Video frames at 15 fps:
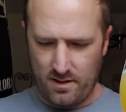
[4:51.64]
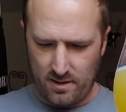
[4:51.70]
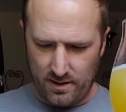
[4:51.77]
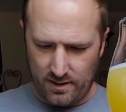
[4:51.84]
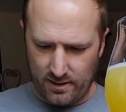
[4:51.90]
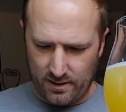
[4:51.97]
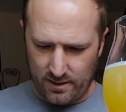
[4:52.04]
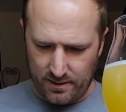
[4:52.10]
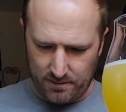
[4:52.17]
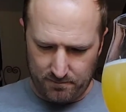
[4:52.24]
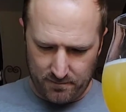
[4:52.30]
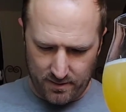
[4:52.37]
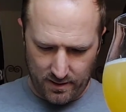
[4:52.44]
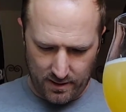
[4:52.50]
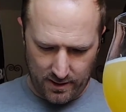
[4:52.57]

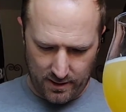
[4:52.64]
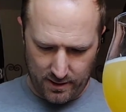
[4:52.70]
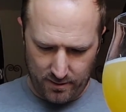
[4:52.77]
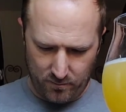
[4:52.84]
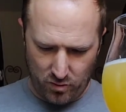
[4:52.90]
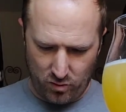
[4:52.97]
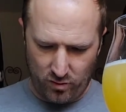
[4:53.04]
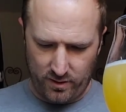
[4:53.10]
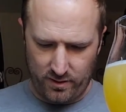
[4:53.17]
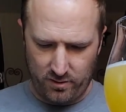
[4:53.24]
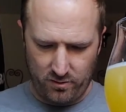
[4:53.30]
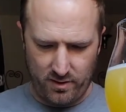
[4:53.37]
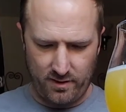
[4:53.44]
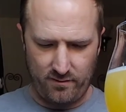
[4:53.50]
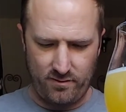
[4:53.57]
um, I am going
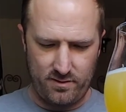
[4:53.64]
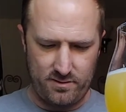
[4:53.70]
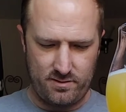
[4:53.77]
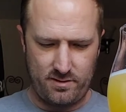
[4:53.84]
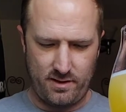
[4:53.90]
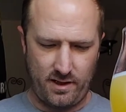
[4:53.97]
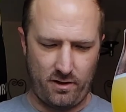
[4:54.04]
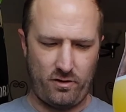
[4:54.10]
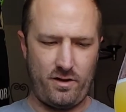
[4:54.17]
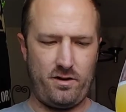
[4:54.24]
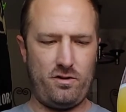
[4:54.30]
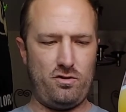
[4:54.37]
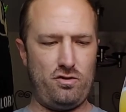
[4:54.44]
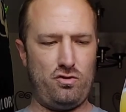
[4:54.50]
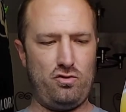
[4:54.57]
to give this. I already
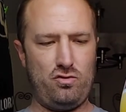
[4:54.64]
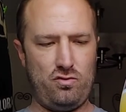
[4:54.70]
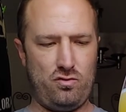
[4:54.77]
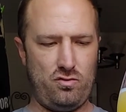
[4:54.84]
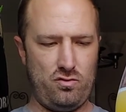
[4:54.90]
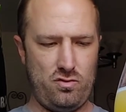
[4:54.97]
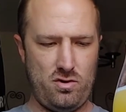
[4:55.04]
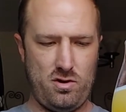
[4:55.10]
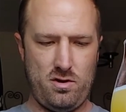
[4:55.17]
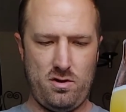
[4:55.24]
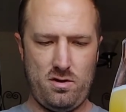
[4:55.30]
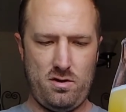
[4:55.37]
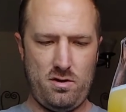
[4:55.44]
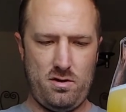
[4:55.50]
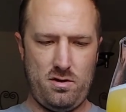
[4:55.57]
know.
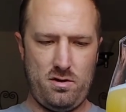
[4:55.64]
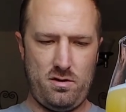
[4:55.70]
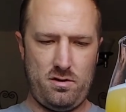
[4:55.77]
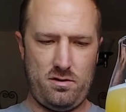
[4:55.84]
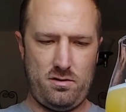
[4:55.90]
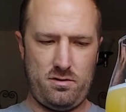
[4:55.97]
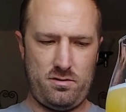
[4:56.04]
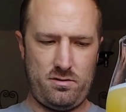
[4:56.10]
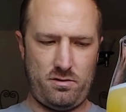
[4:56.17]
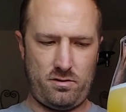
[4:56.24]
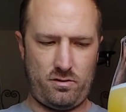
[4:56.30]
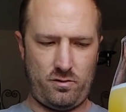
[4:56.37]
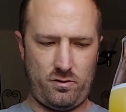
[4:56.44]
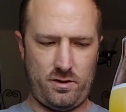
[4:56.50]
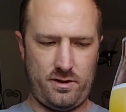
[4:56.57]

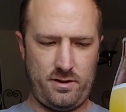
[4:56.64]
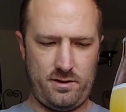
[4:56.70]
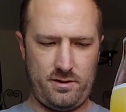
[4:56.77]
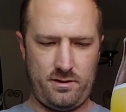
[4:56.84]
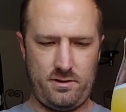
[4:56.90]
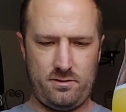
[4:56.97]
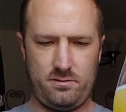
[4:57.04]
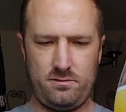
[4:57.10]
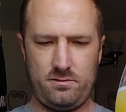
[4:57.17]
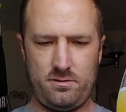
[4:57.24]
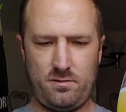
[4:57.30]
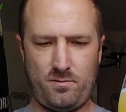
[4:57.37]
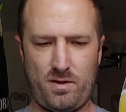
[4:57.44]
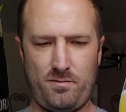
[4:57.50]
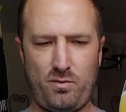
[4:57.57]
Circle right now
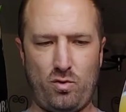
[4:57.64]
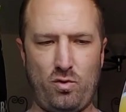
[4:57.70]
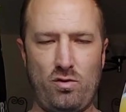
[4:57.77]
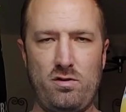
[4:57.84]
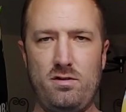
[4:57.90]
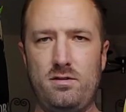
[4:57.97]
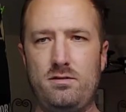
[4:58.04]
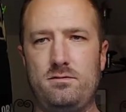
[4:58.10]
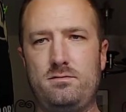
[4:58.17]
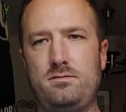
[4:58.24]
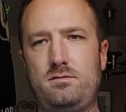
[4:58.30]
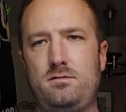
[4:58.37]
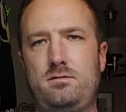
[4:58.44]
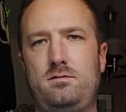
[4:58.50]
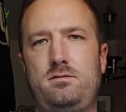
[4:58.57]
on my board.
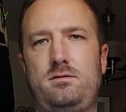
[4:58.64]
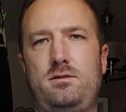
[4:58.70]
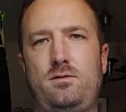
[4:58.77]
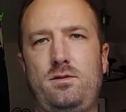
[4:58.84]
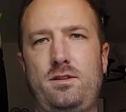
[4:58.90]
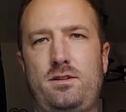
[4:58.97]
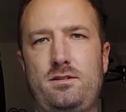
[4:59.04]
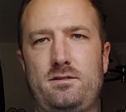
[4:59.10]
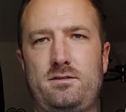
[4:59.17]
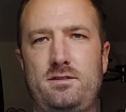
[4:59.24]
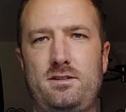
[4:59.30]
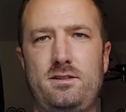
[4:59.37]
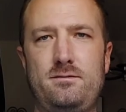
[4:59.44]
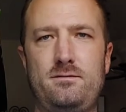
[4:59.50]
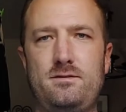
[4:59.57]
You can see
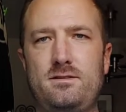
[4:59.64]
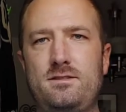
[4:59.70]
it.